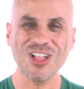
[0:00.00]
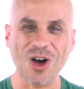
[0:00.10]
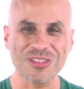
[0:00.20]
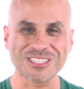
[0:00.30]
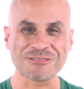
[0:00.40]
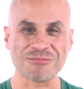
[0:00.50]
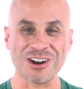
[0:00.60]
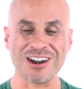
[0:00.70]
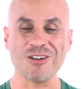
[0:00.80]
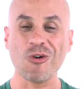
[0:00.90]
Hello, this is
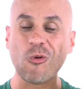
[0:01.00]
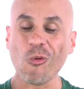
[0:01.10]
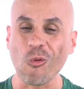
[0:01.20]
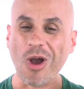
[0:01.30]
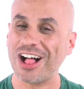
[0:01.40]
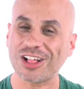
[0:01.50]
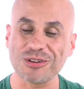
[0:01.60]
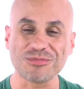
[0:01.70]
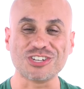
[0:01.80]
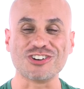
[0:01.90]
Bern.
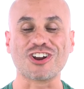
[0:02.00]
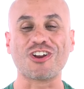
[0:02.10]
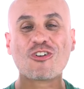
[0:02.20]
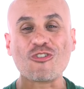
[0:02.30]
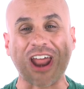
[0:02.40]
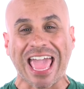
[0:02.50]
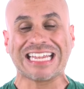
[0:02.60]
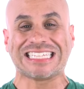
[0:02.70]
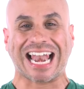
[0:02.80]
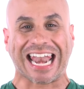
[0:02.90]
Welcome to your
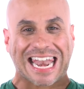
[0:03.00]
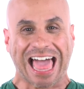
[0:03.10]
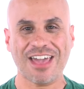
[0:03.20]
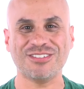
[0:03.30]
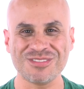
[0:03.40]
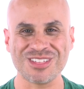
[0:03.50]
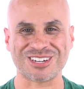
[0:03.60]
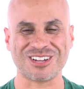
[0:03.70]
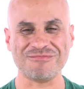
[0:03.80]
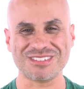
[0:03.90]
great
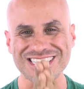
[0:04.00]
LiveTV.com.